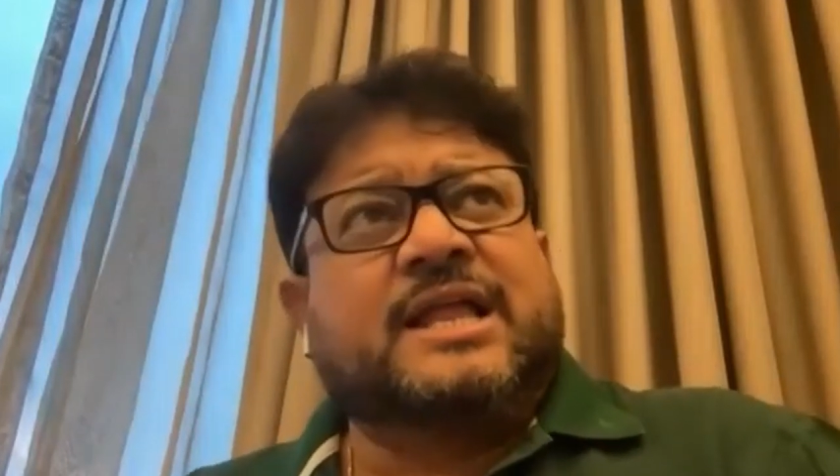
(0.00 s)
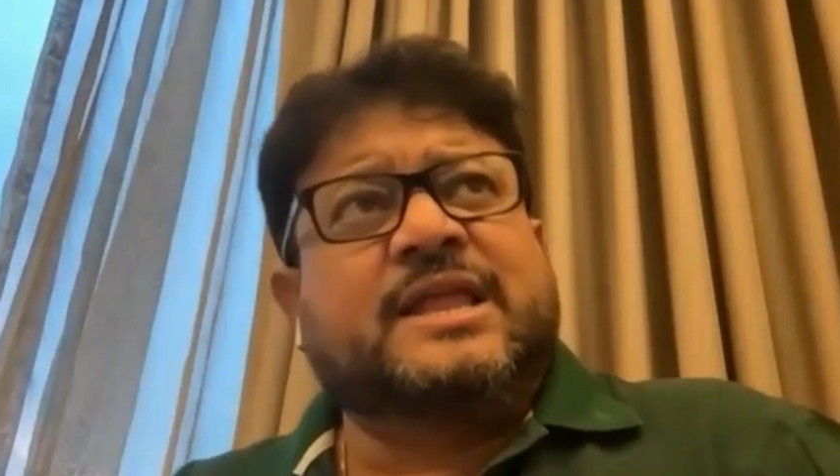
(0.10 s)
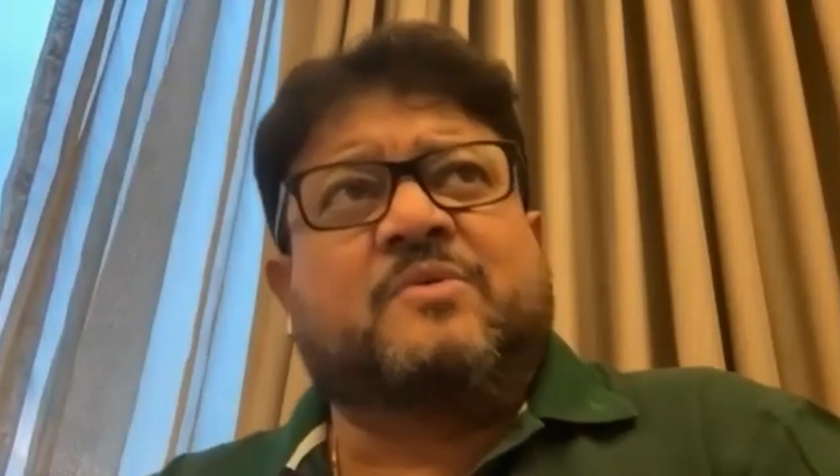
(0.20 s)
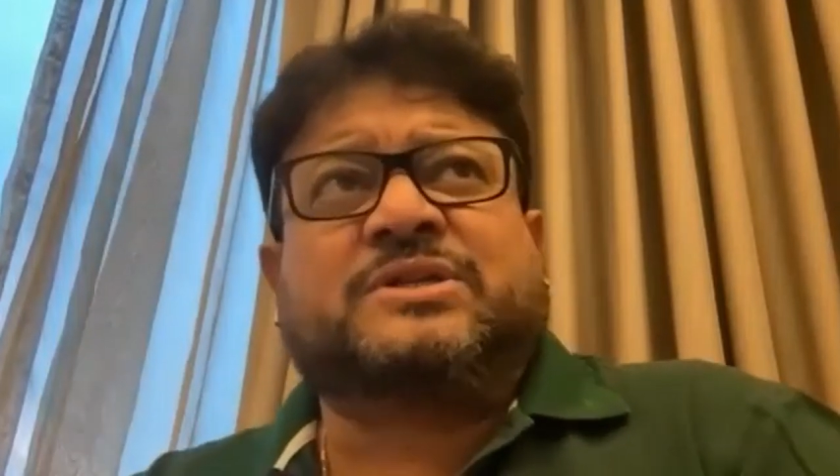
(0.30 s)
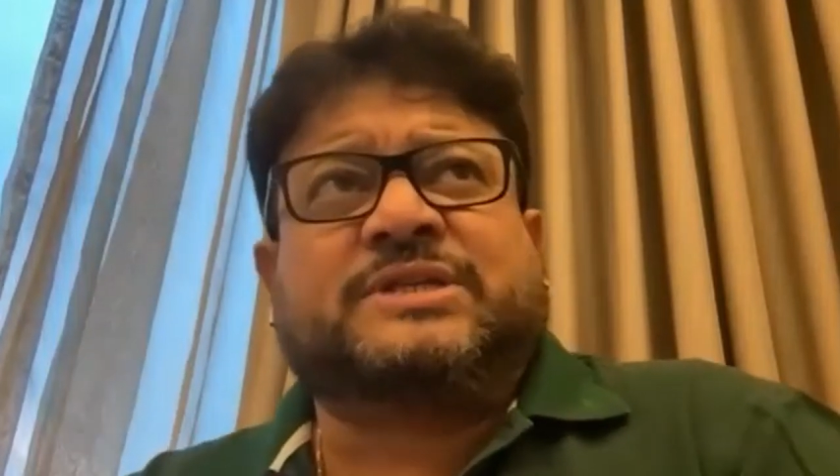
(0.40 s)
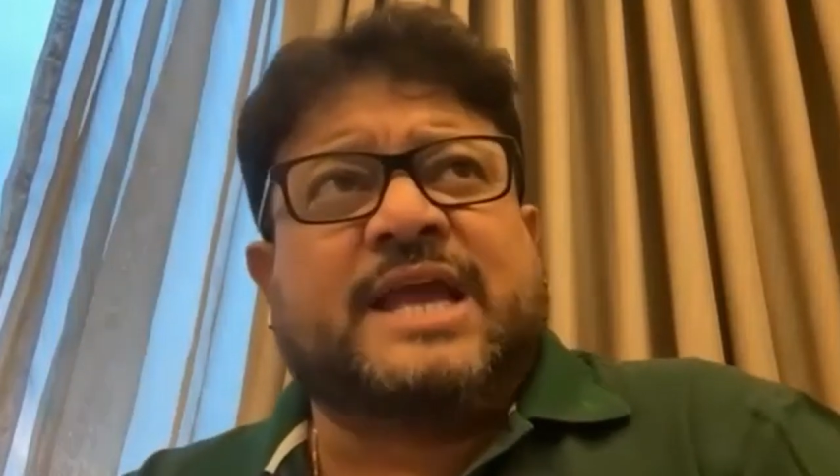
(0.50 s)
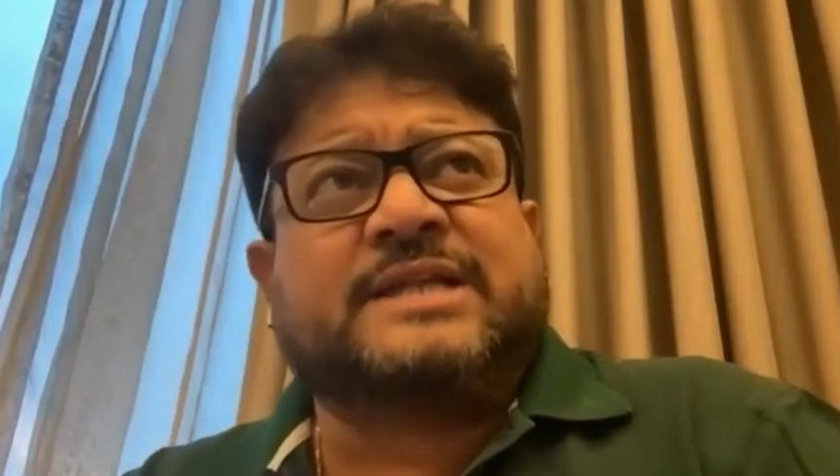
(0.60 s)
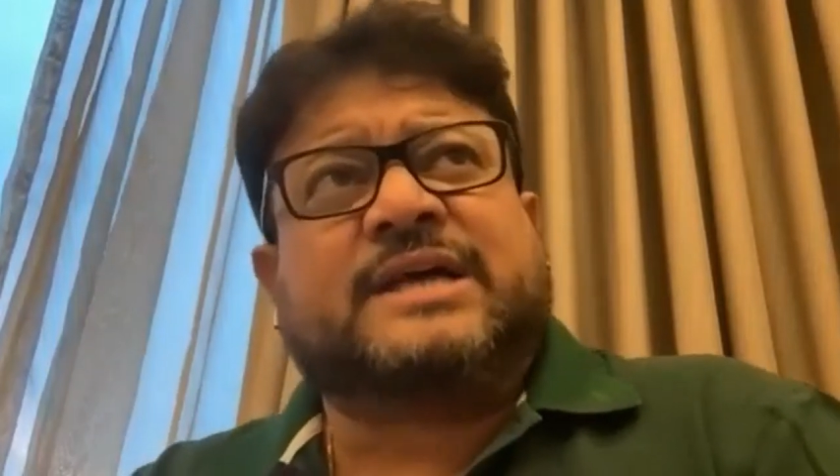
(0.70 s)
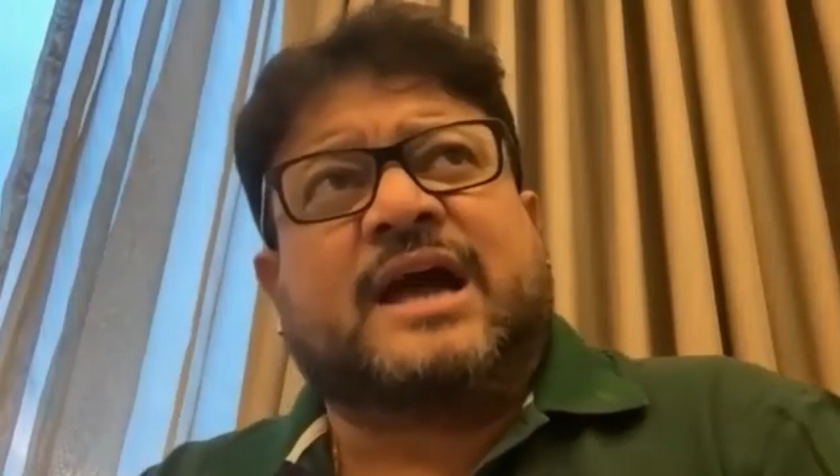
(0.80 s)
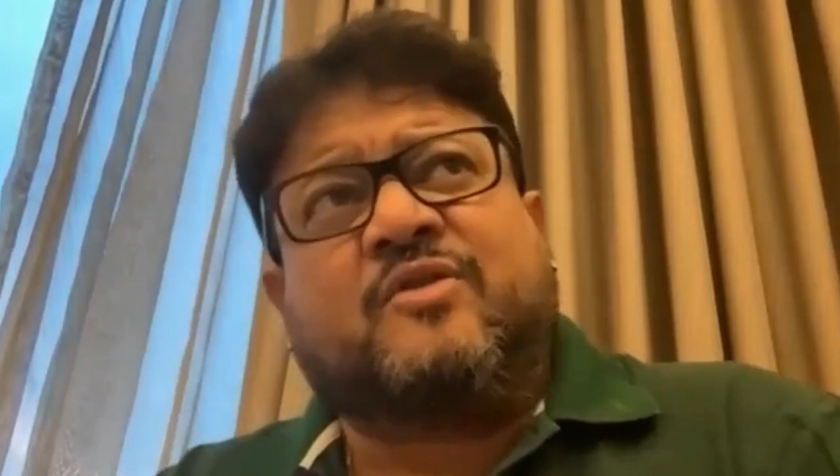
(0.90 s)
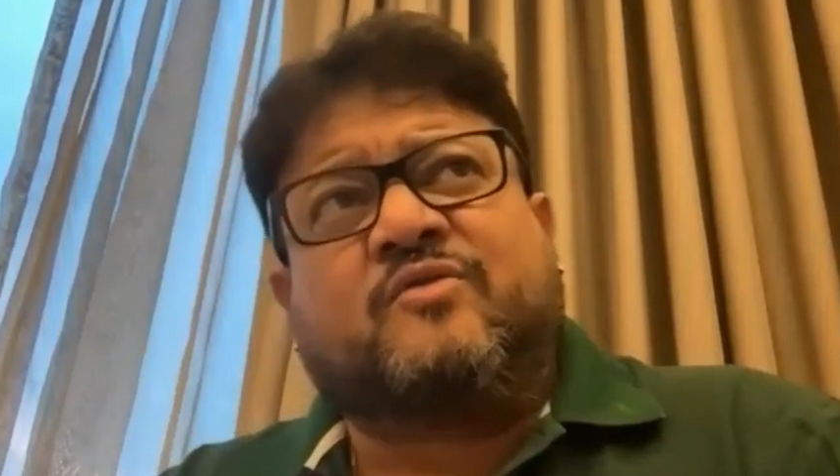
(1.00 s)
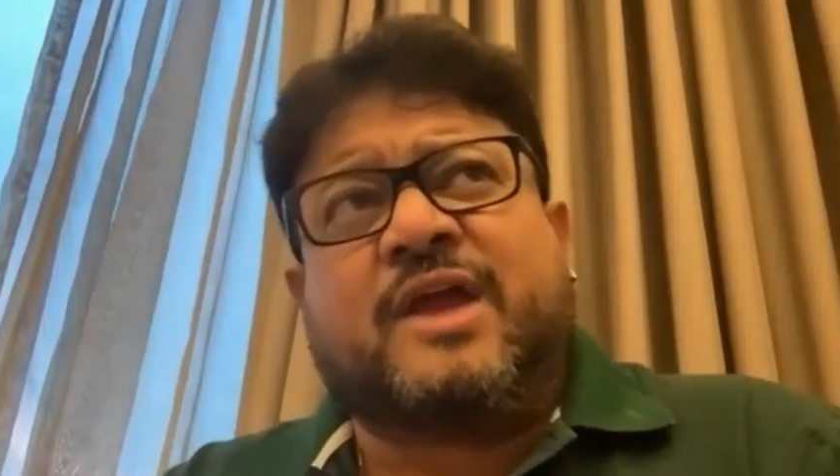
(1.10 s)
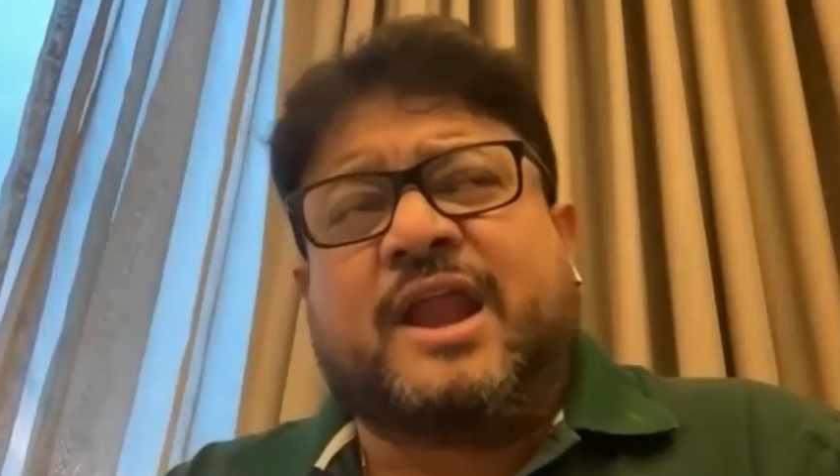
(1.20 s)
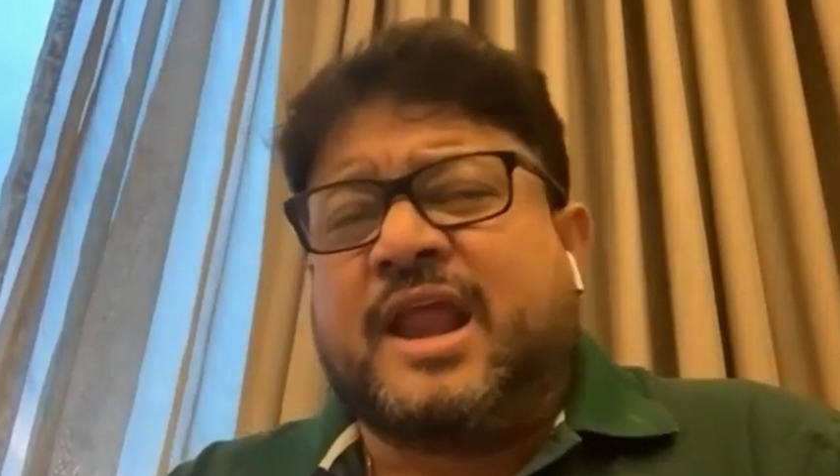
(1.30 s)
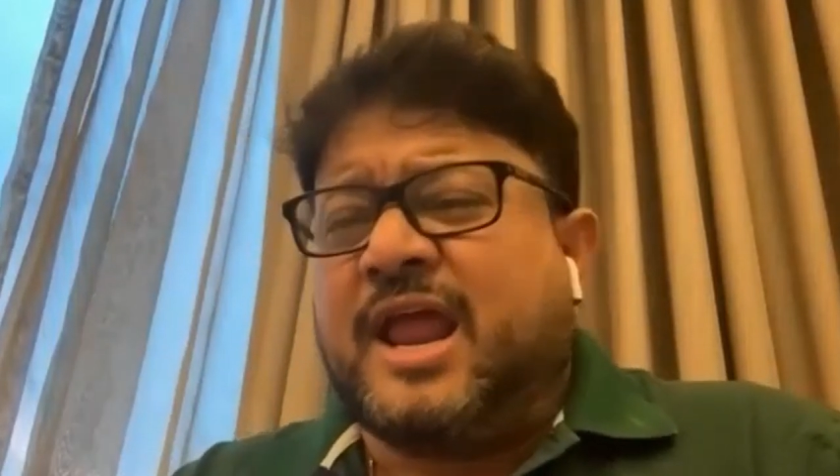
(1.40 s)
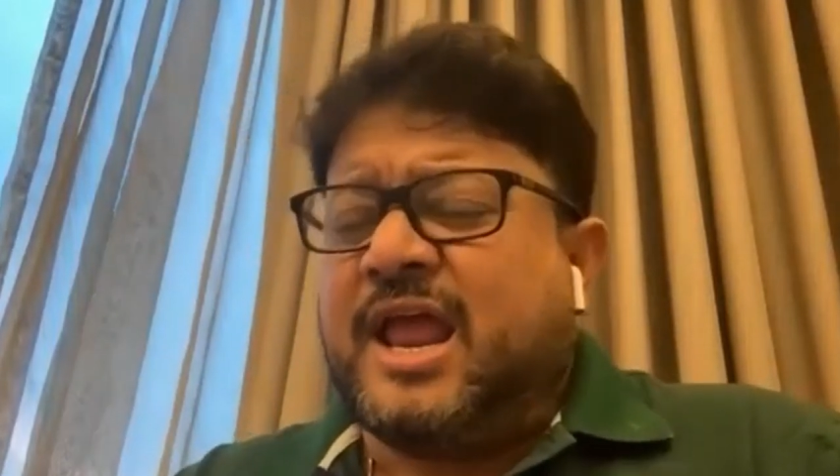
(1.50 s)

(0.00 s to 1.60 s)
They won't say it's 100